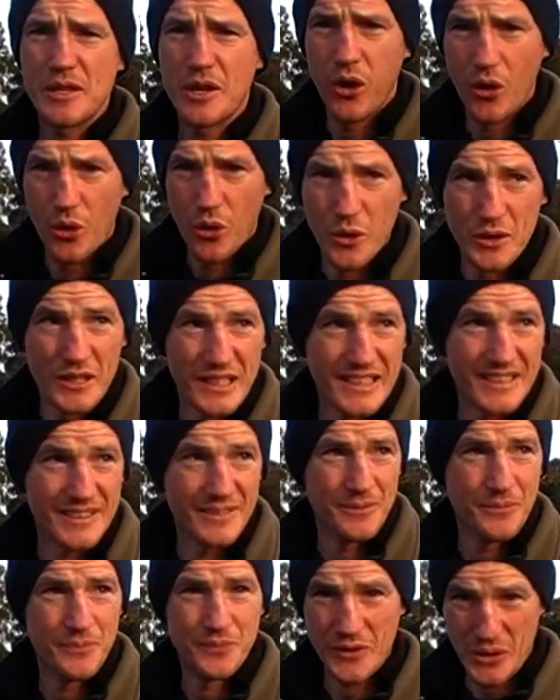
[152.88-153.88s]
clothing,
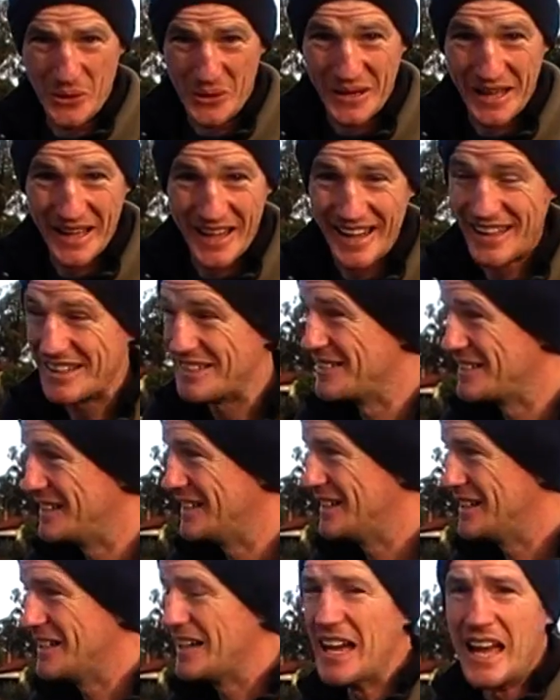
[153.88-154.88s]
okay?
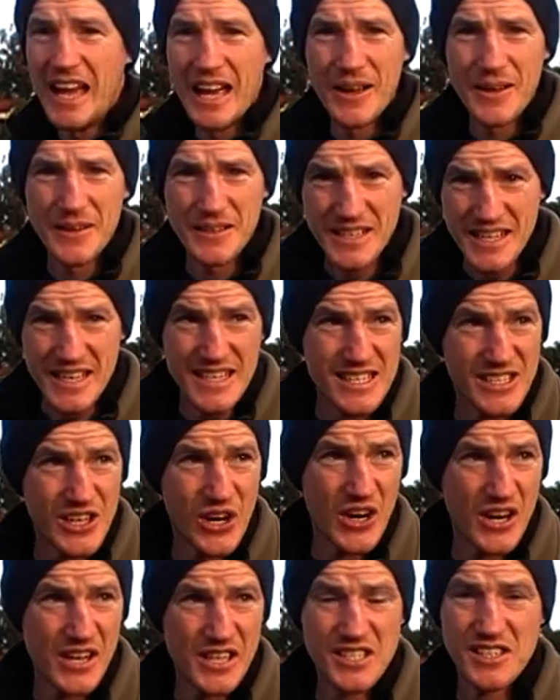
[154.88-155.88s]
These
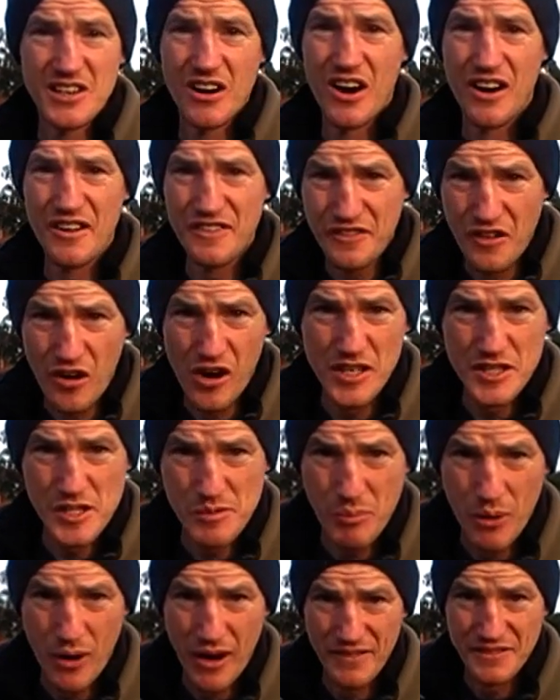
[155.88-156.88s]
guys are false
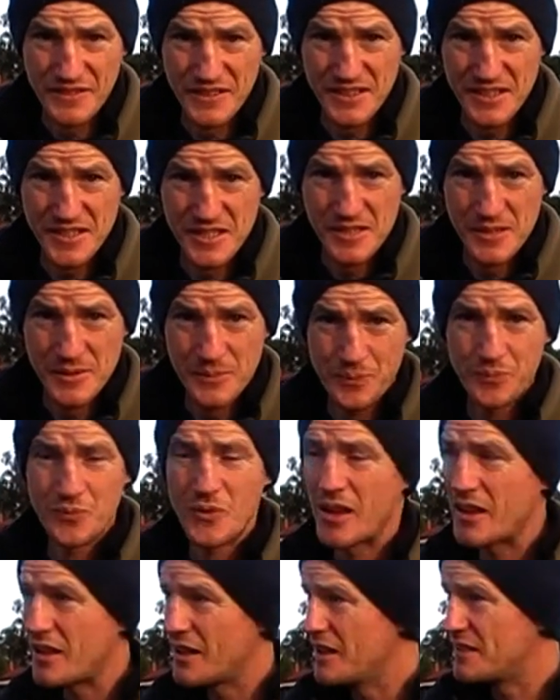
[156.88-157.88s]
prophets.
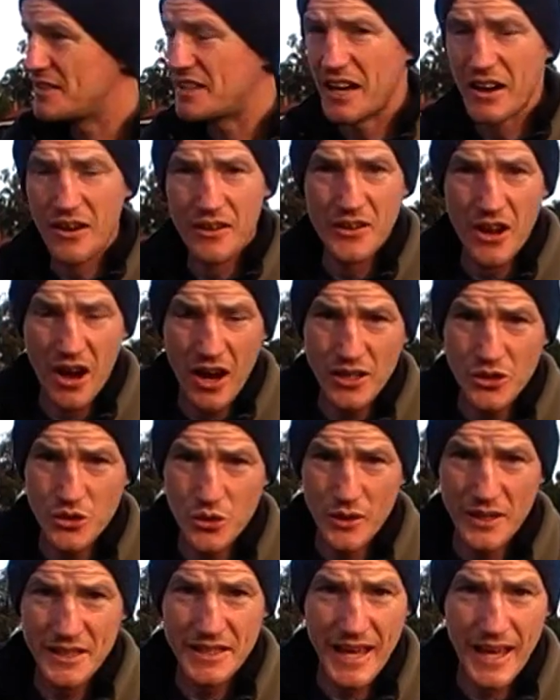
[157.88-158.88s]
They are not
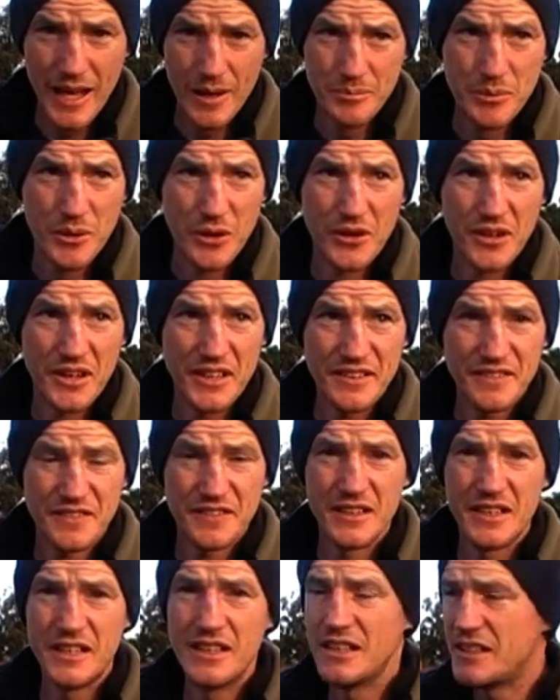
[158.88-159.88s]
going to help your life.
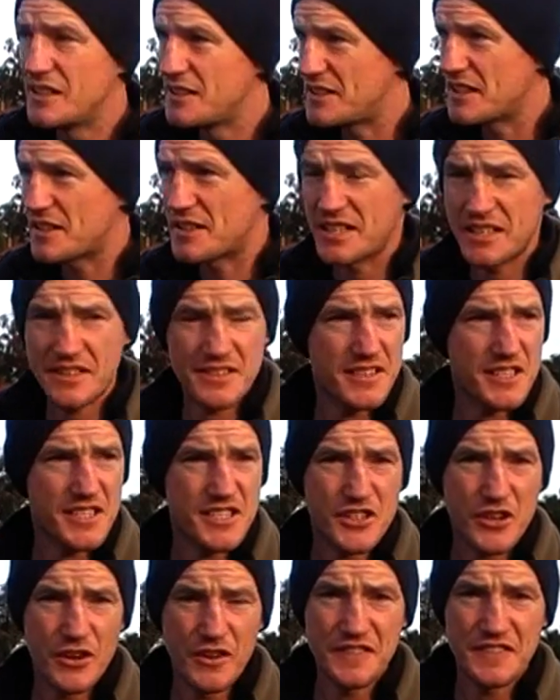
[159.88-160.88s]
The
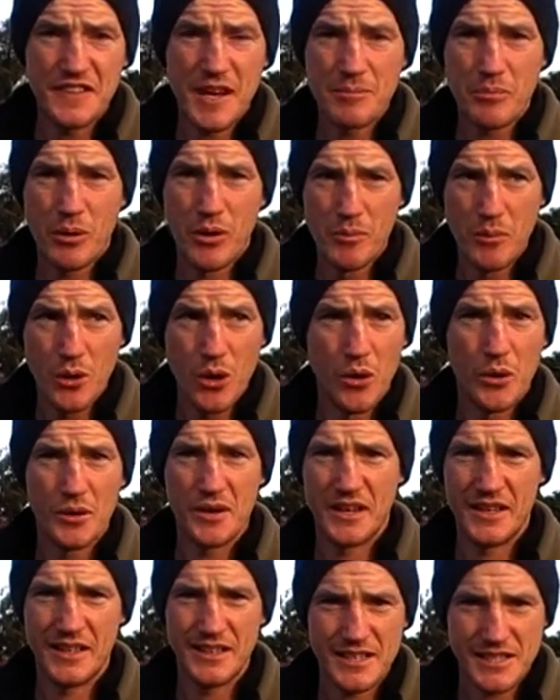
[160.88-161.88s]
stuff they promote
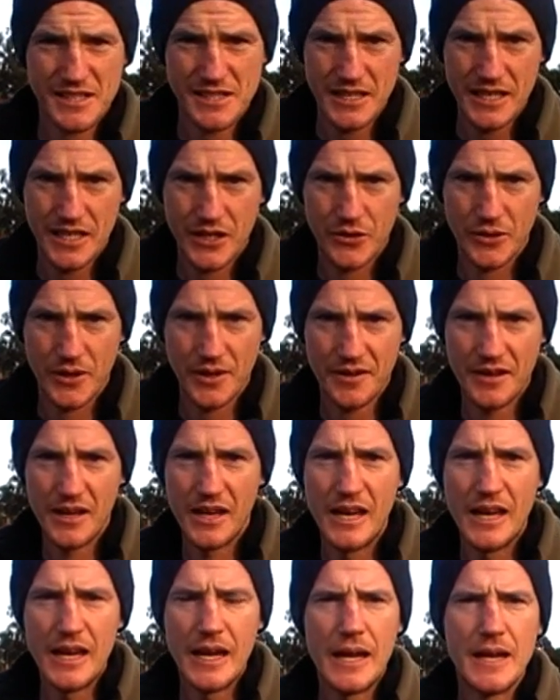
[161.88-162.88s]
in The Secret
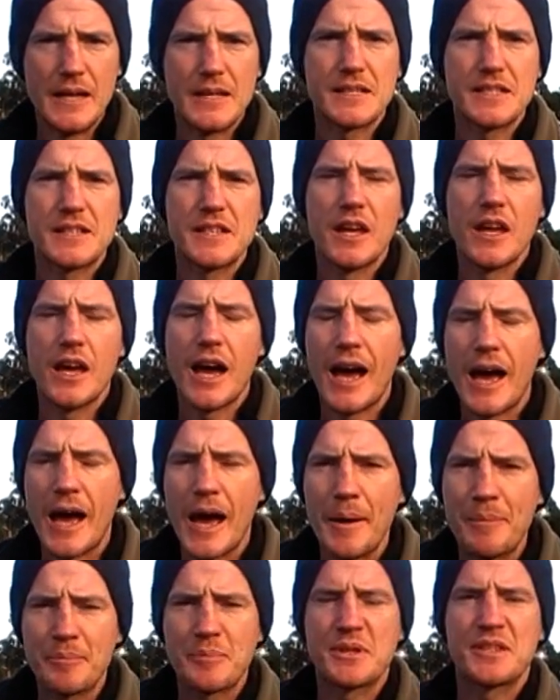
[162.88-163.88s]
is
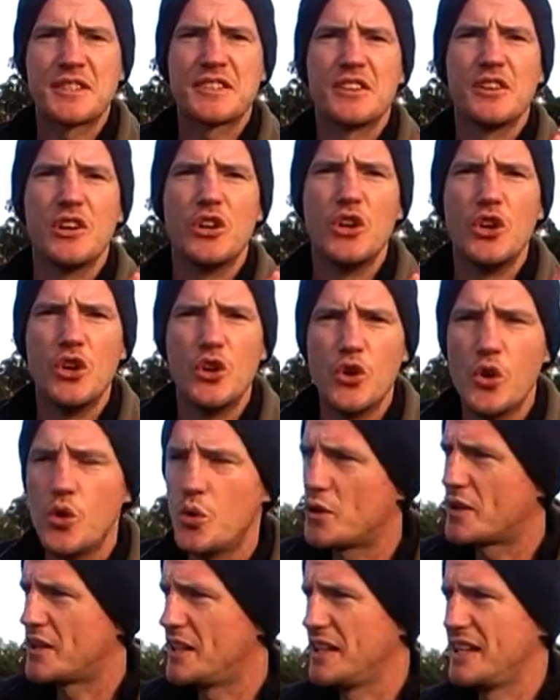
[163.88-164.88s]

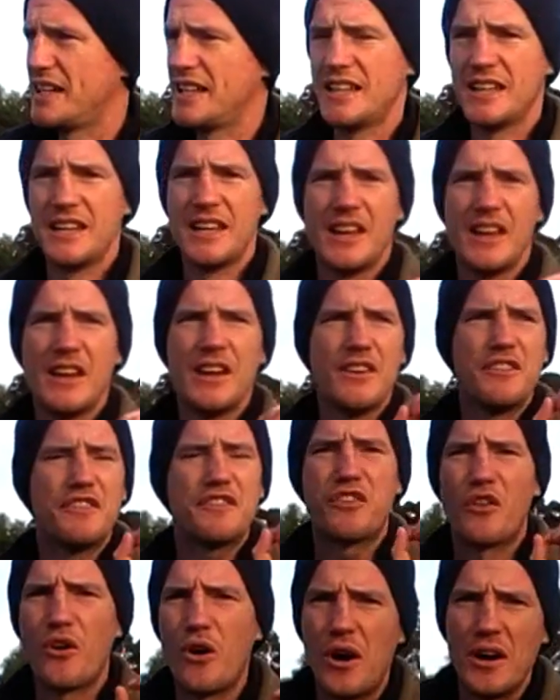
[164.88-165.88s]
absolutely
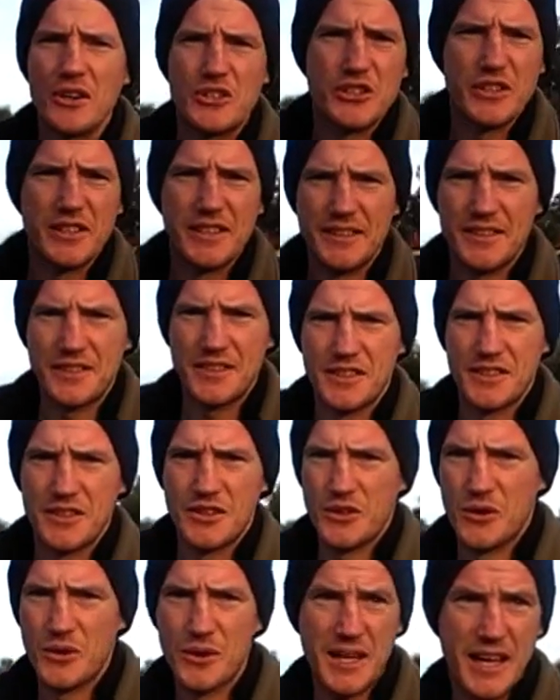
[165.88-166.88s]
fraudulent,
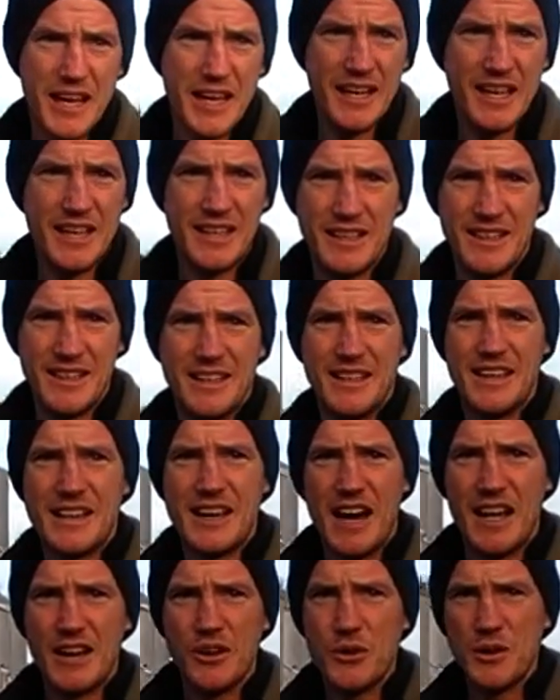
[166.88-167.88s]
okay?
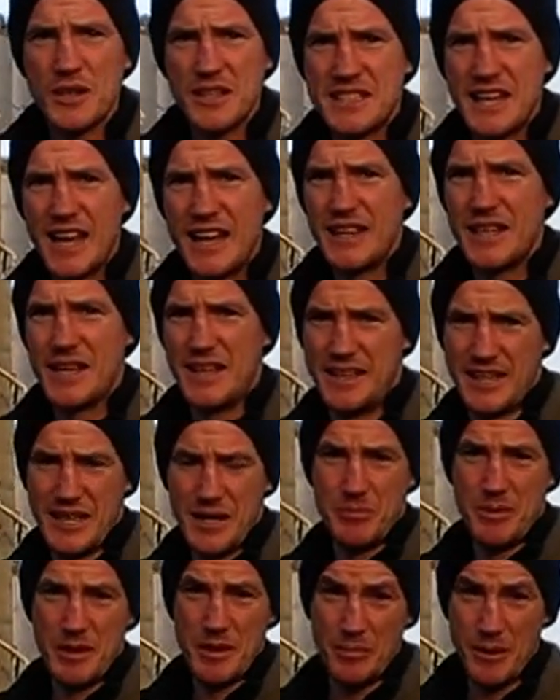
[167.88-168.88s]
And I'm going to tell you a little
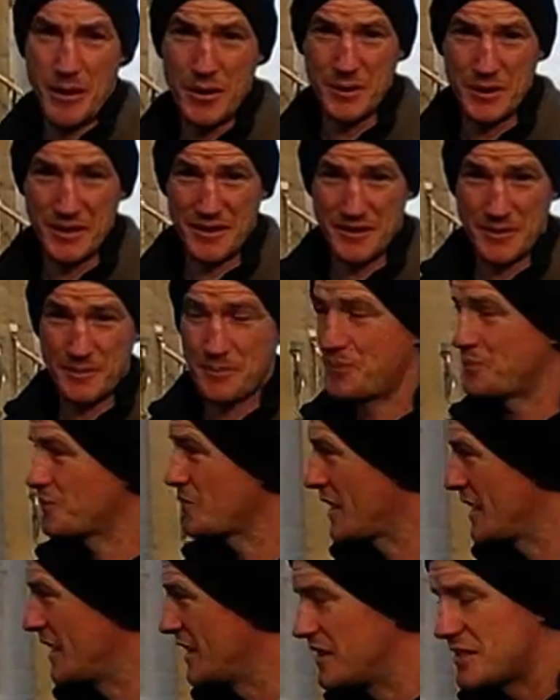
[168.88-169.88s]
bit about it.
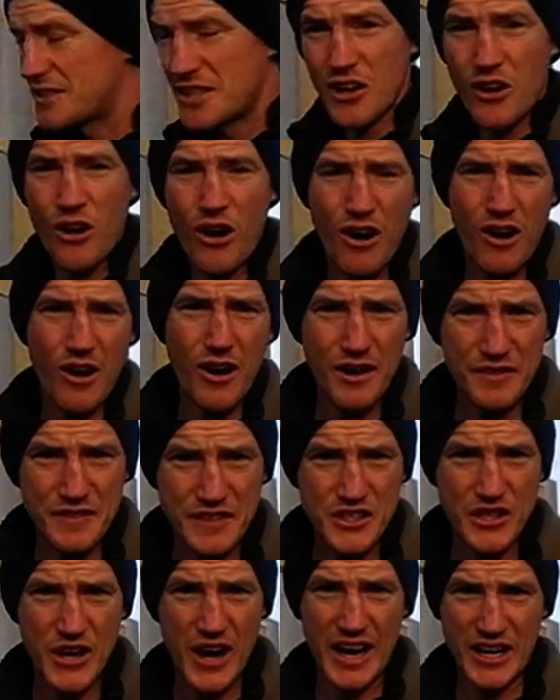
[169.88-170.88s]
The law of
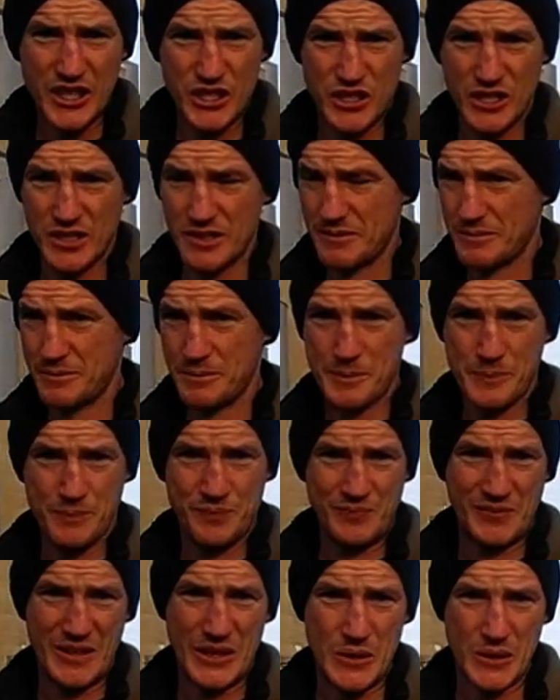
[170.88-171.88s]
attraction,
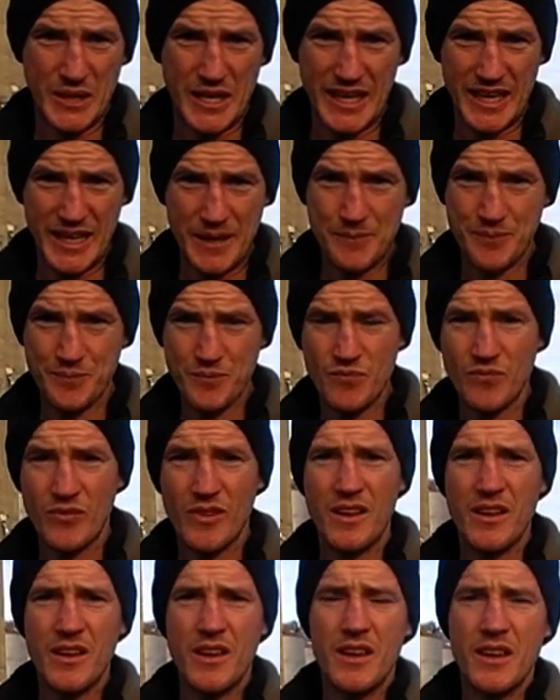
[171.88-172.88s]
okay?
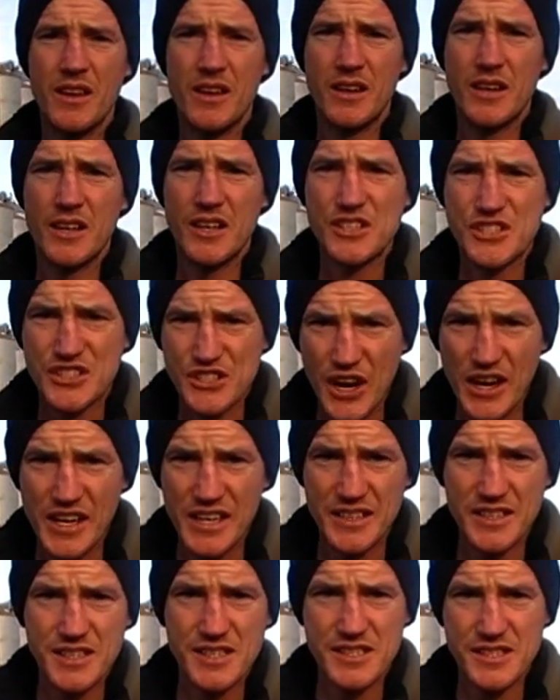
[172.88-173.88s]

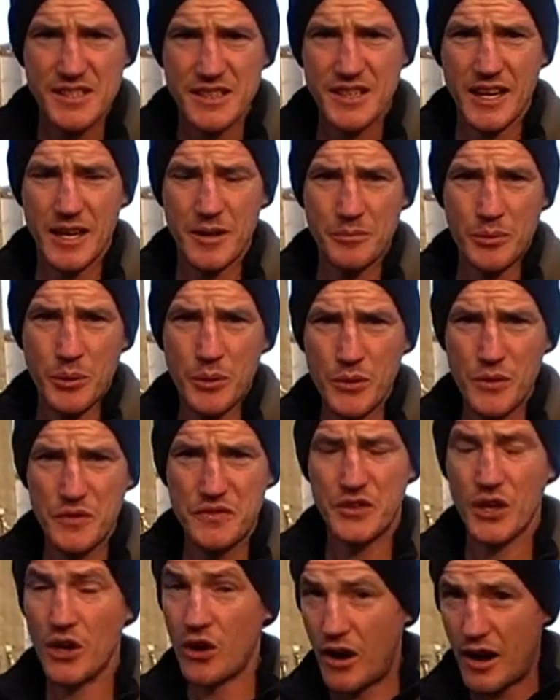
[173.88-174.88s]
Science can prove
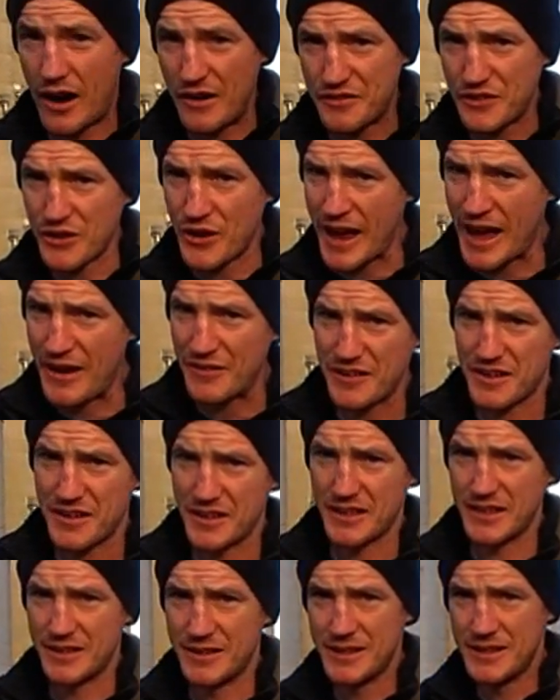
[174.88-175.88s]
the law of
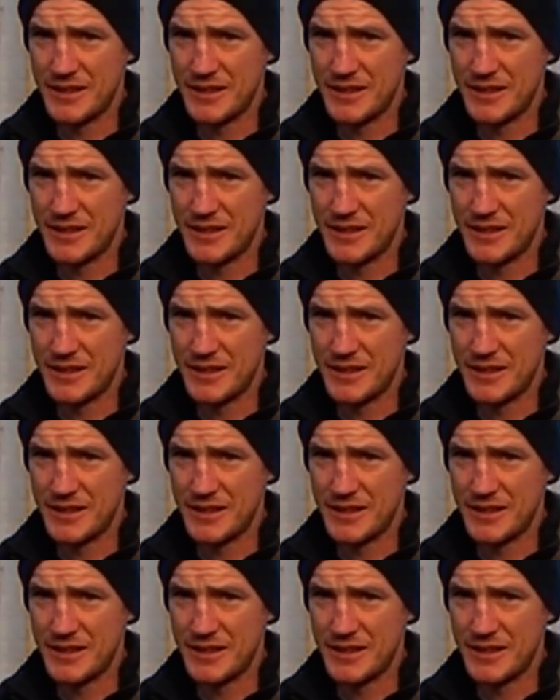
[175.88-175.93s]
gravity